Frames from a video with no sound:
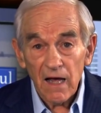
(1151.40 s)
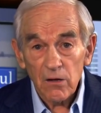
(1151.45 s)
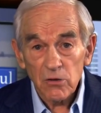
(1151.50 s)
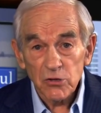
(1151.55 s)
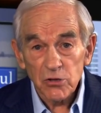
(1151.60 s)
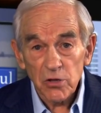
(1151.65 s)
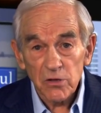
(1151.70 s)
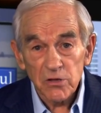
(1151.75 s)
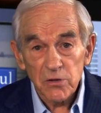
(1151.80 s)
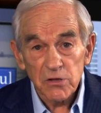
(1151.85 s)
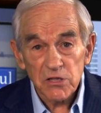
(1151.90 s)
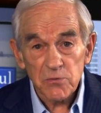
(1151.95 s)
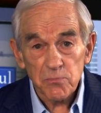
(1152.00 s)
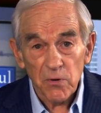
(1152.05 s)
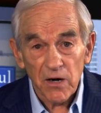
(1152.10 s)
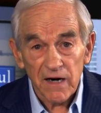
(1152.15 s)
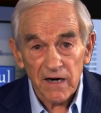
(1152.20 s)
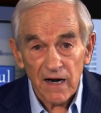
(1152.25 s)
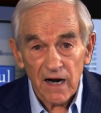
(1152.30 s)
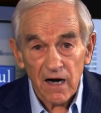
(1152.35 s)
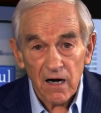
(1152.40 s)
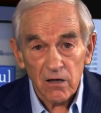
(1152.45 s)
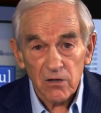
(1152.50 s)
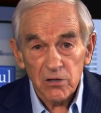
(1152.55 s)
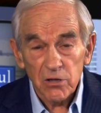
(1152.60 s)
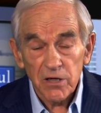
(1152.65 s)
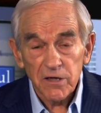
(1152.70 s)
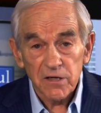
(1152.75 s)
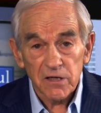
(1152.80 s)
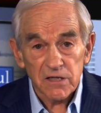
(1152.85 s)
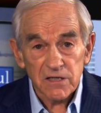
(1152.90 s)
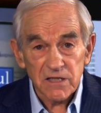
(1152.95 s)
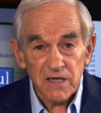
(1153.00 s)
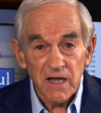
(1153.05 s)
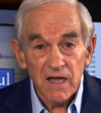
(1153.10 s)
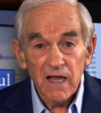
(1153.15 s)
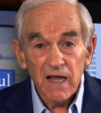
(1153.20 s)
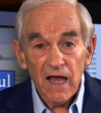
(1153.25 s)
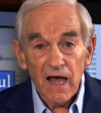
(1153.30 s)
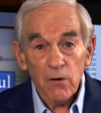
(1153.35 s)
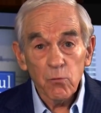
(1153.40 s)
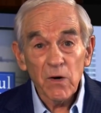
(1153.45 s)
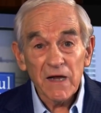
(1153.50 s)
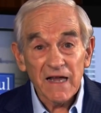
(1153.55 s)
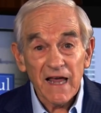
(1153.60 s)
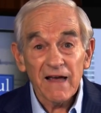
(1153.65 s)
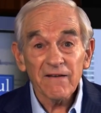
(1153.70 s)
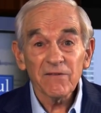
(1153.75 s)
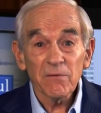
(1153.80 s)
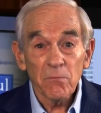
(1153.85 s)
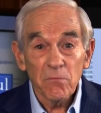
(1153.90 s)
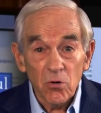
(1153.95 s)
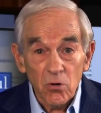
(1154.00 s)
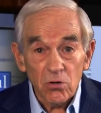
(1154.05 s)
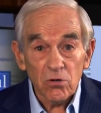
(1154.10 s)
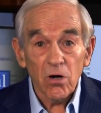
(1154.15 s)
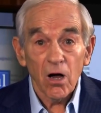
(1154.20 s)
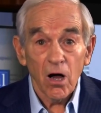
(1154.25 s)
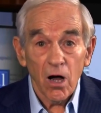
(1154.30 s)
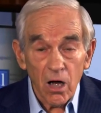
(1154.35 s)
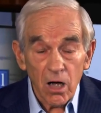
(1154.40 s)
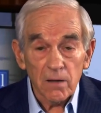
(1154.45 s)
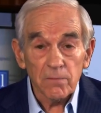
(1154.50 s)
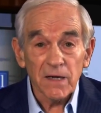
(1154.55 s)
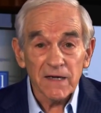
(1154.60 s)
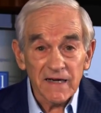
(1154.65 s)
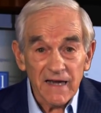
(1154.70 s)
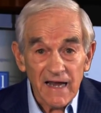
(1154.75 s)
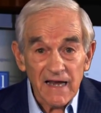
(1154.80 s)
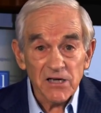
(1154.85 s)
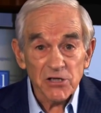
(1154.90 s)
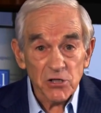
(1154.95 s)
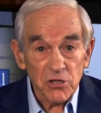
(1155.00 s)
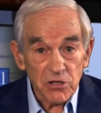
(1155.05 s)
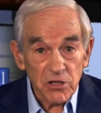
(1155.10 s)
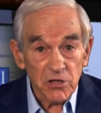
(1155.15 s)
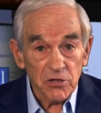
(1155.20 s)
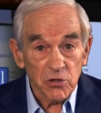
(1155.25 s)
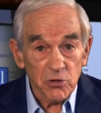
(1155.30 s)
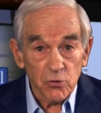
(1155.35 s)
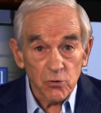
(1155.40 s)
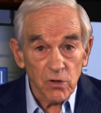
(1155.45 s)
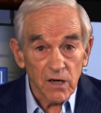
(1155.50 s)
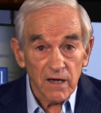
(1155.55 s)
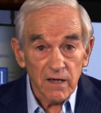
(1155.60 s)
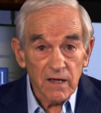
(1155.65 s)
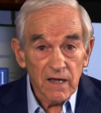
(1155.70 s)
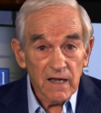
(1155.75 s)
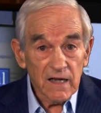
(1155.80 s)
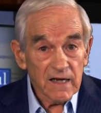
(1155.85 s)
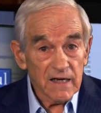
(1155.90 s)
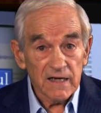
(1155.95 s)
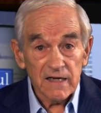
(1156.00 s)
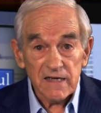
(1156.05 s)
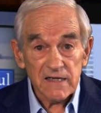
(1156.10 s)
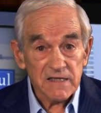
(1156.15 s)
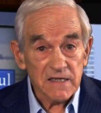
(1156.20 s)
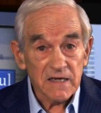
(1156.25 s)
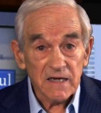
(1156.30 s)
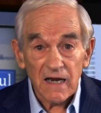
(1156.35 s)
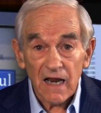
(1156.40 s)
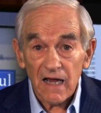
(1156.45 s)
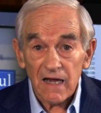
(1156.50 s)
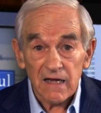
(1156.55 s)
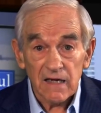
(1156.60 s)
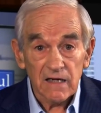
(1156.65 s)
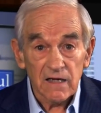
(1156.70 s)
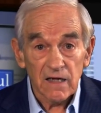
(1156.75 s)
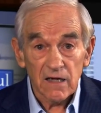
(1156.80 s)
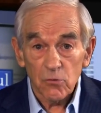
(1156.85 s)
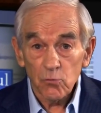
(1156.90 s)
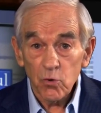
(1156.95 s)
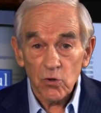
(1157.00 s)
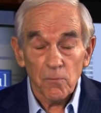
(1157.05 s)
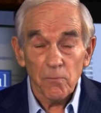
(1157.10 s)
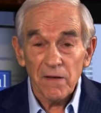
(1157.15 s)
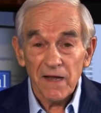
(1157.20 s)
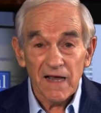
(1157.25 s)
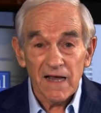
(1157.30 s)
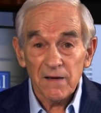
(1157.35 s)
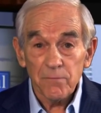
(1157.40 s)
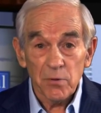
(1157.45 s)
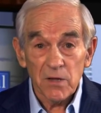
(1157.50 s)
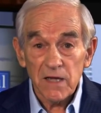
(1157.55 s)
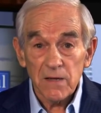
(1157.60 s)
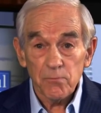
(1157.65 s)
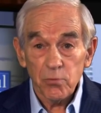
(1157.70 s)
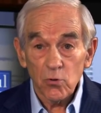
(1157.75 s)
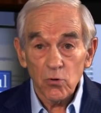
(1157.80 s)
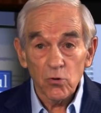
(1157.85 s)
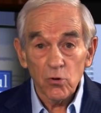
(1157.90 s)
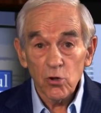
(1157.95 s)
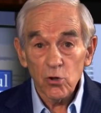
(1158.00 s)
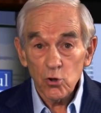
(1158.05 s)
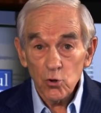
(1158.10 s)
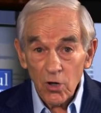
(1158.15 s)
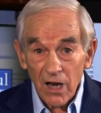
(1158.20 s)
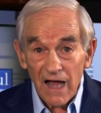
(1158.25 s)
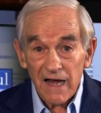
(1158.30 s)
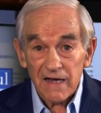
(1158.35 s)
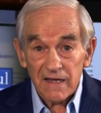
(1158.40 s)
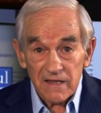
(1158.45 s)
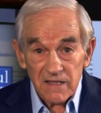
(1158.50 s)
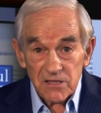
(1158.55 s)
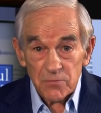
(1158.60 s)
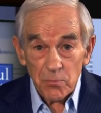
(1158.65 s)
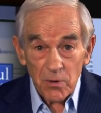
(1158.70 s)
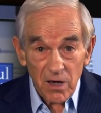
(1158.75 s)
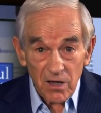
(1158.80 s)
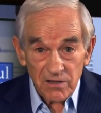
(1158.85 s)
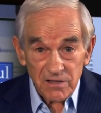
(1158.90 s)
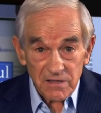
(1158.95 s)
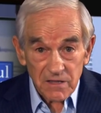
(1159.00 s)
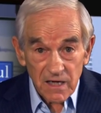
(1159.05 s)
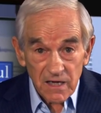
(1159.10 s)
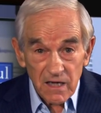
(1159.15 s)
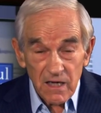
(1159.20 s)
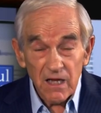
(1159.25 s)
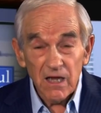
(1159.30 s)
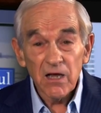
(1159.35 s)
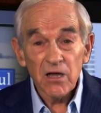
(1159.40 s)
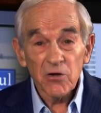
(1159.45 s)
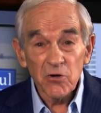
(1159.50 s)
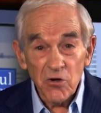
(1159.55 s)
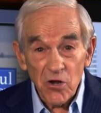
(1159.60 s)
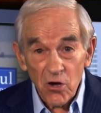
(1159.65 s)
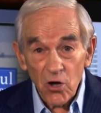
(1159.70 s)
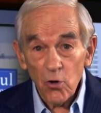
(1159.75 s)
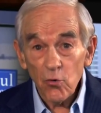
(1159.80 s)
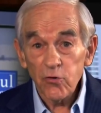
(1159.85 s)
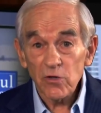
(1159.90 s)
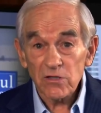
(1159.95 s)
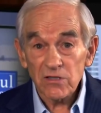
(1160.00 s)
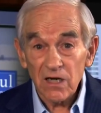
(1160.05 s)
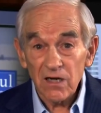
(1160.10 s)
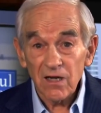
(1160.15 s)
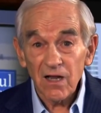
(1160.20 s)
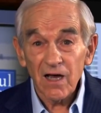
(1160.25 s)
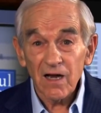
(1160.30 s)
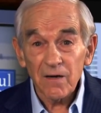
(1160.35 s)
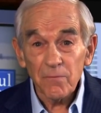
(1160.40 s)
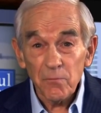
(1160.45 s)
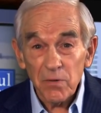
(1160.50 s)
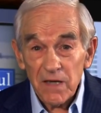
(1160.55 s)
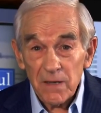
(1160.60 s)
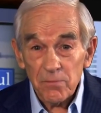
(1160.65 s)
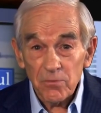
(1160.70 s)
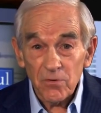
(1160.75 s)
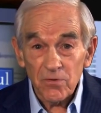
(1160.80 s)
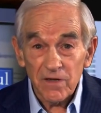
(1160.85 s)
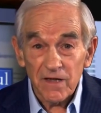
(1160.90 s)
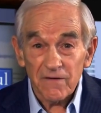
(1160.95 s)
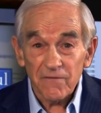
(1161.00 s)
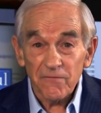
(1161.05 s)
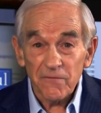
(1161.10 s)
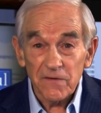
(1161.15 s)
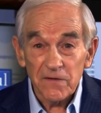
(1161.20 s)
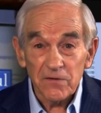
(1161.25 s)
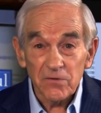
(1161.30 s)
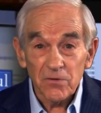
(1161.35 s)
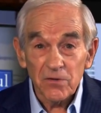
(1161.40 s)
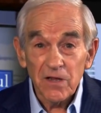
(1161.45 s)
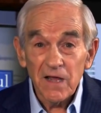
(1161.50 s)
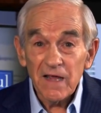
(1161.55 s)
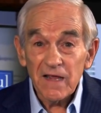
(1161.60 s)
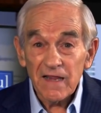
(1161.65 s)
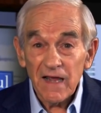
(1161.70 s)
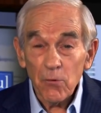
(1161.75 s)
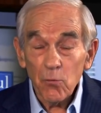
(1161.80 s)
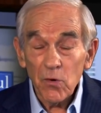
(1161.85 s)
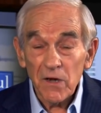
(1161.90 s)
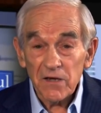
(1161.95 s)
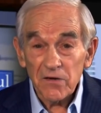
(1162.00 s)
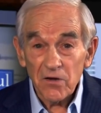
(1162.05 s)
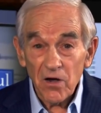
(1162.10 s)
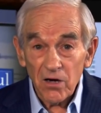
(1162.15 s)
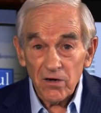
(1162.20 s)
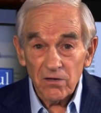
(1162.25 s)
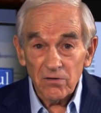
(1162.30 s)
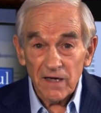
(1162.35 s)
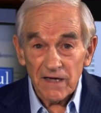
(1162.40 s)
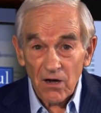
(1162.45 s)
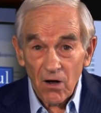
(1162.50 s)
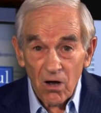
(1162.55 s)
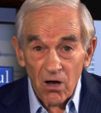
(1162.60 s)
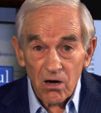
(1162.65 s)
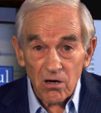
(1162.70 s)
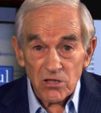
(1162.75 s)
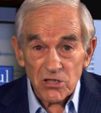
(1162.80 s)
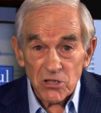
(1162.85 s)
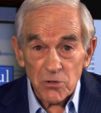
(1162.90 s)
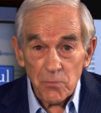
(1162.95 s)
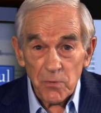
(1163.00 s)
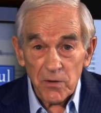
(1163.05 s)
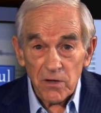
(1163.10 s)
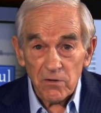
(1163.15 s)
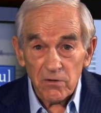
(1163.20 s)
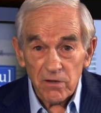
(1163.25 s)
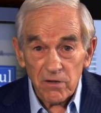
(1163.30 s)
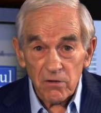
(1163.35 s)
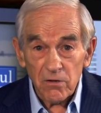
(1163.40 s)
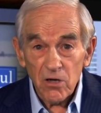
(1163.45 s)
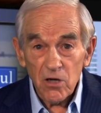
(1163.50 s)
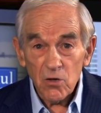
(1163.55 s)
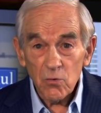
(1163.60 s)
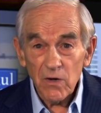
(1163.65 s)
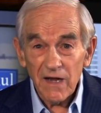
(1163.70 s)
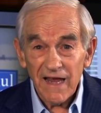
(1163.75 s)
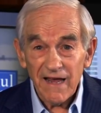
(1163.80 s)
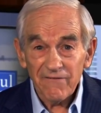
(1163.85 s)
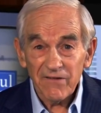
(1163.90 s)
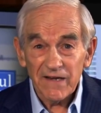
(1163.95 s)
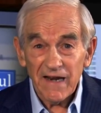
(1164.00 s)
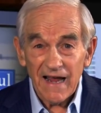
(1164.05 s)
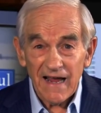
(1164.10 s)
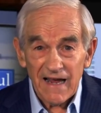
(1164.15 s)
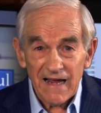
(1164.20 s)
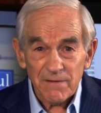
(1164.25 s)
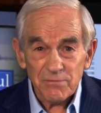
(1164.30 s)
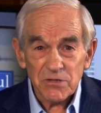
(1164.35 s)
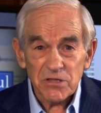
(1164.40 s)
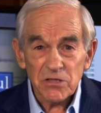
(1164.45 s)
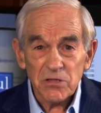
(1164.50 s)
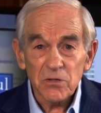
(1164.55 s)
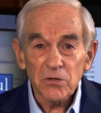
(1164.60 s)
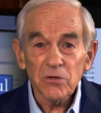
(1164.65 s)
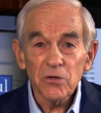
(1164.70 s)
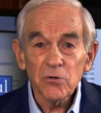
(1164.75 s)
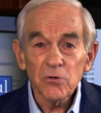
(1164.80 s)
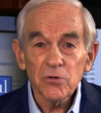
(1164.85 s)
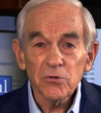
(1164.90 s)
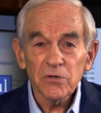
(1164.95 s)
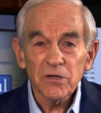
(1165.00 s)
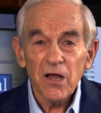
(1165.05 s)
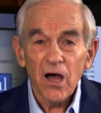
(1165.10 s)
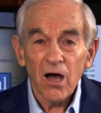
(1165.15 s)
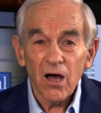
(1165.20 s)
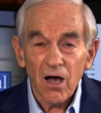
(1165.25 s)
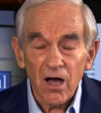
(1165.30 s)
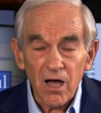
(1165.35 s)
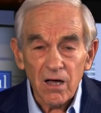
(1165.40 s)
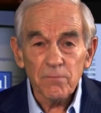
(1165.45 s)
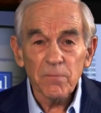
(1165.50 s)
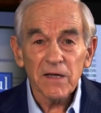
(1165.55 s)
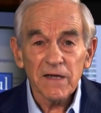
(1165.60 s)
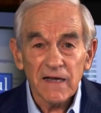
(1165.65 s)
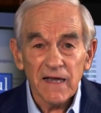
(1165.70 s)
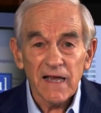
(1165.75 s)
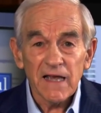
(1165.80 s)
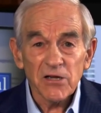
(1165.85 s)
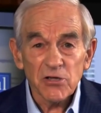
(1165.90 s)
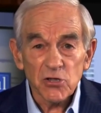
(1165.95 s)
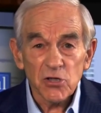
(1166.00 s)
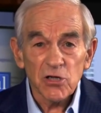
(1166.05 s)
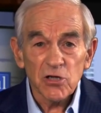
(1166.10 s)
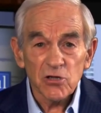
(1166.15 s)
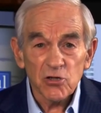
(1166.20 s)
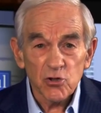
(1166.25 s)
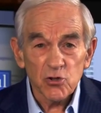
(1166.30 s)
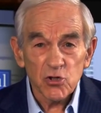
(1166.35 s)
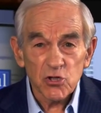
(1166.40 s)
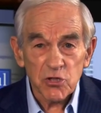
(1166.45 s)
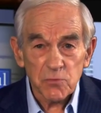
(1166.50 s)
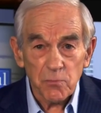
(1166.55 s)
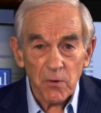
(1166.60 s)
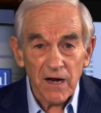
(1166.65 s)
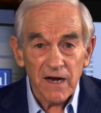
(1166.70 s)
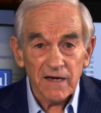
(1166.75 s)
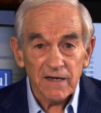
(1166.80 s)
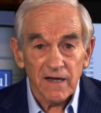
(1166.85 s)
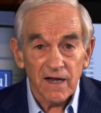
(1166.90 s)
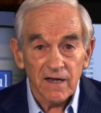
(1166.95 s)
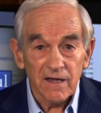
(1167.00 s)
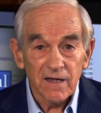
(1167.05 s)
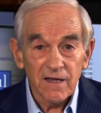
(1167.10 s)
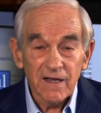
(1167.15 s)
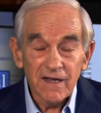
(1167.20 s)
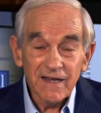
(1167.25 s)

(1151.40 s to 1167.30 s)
should spread our goodness, we have a moral obligation to do it. It isn't like we're bad people who like this policy. No, there's a lot of people that feel that we not only are superior, we have an absolute obligation to spread it.